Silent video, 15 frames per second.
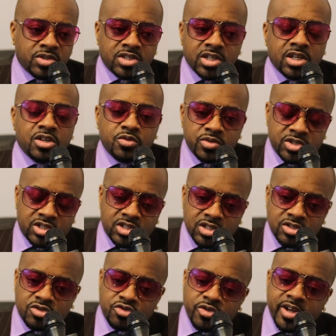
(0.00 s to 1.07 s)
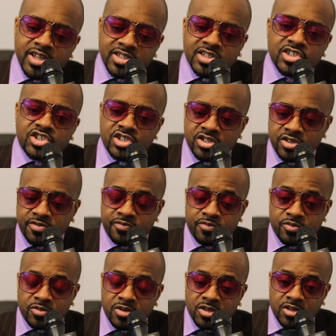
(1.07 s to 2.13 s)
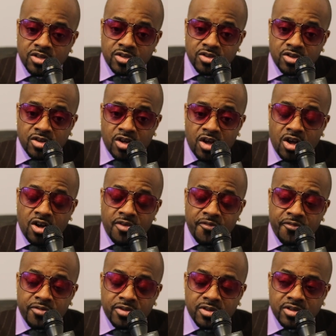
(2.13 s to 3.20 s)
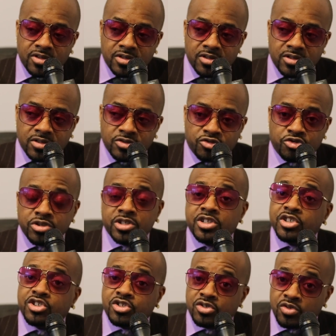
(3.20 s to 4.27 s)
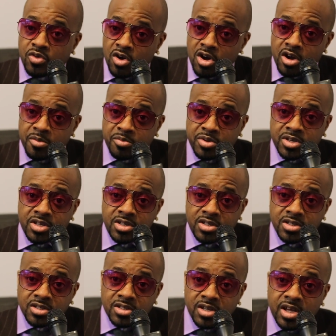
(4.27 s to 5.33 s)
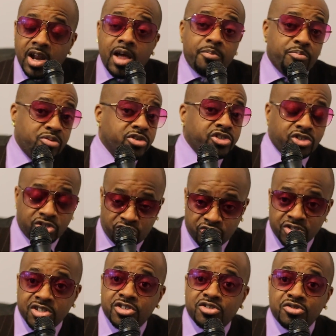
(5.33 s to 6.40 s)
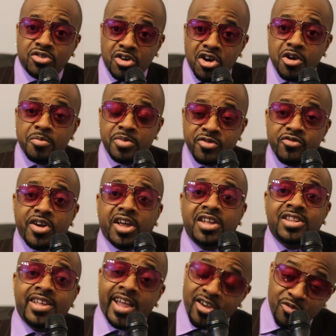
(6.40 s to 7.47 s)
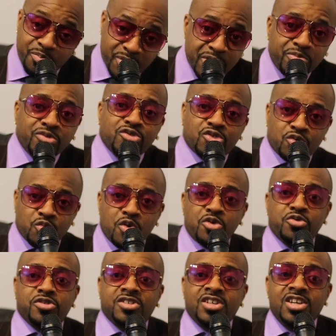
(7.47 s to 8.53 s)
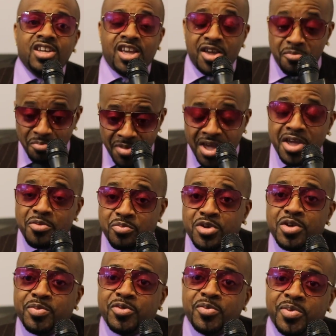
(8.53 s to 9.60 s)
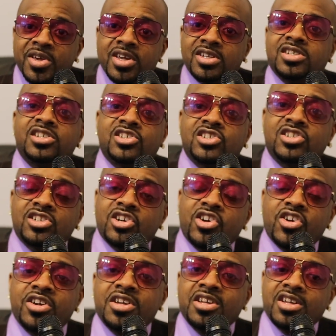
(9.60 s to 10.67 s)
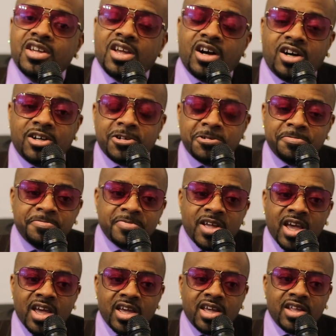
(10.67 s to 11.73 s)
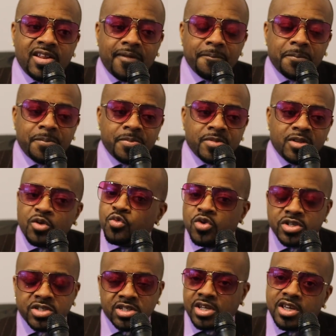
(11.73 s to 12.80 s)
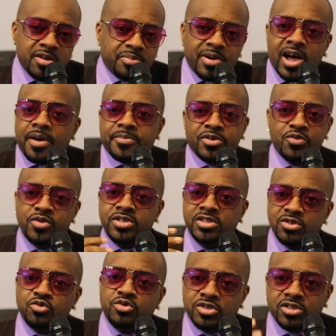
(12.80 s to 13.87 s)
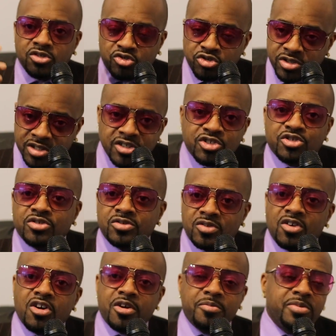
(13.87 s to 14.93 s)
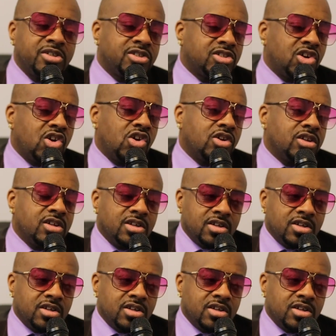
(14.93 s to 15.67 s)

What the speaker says: again, it was just a transition of traditional R&B, and I pushed the traditional R&B record down people's throats and made people pay attention to her. And it wasn't hip hop; it was a traditional R&B song.